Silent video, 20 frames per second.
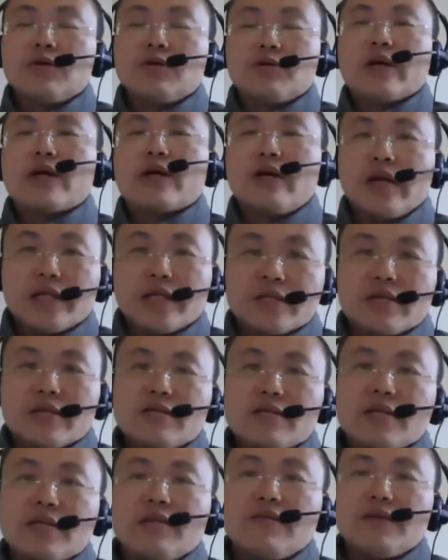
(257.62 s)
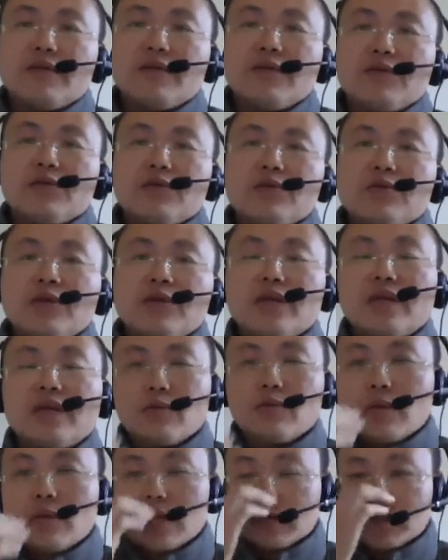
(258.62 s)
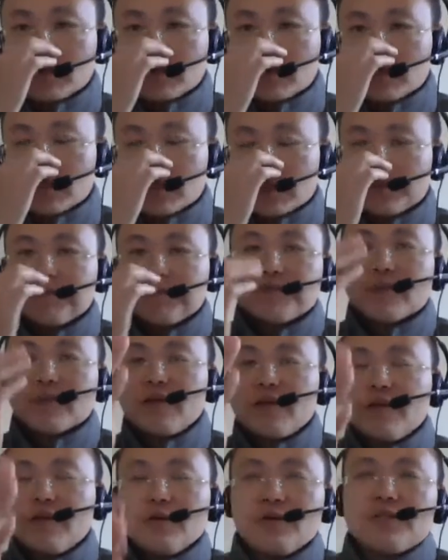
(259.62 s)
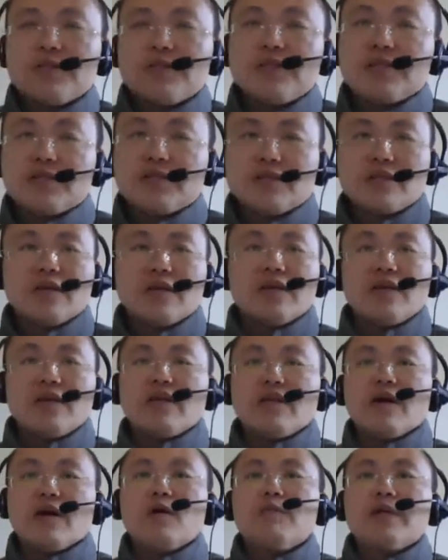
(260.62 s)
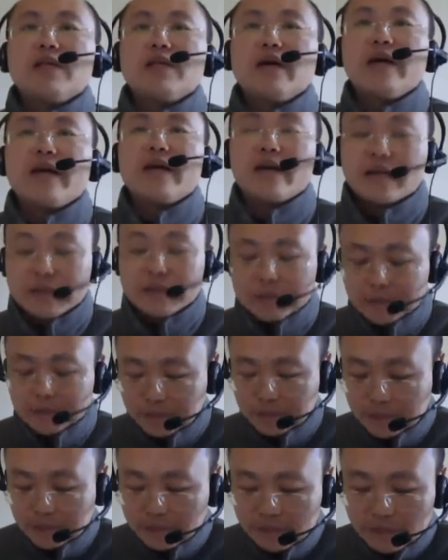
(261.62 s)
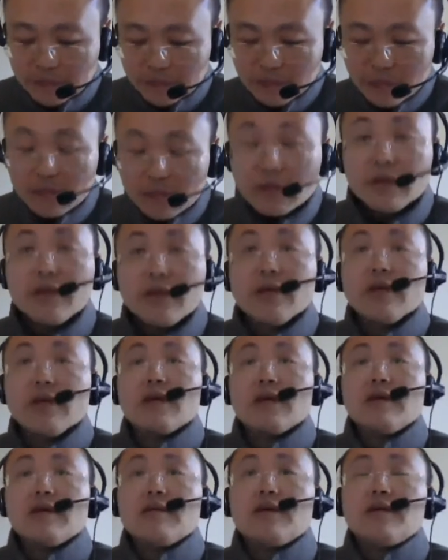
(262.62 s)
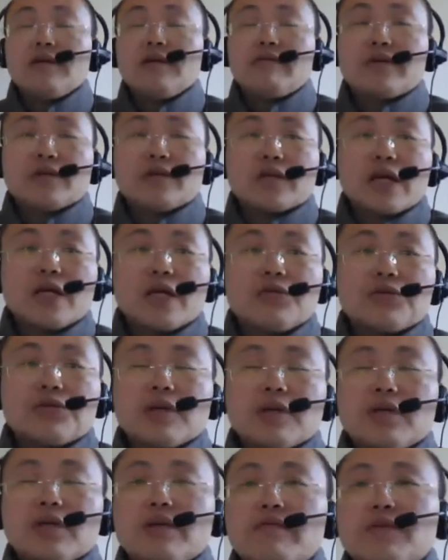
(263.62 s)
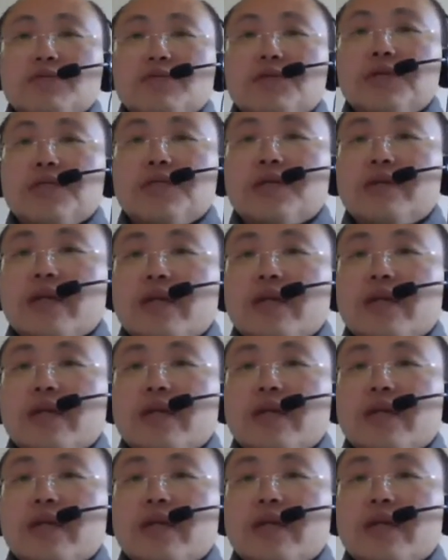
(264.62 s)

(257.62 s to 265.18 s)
regulations if you really want to use it in the open air. A different country or different region, they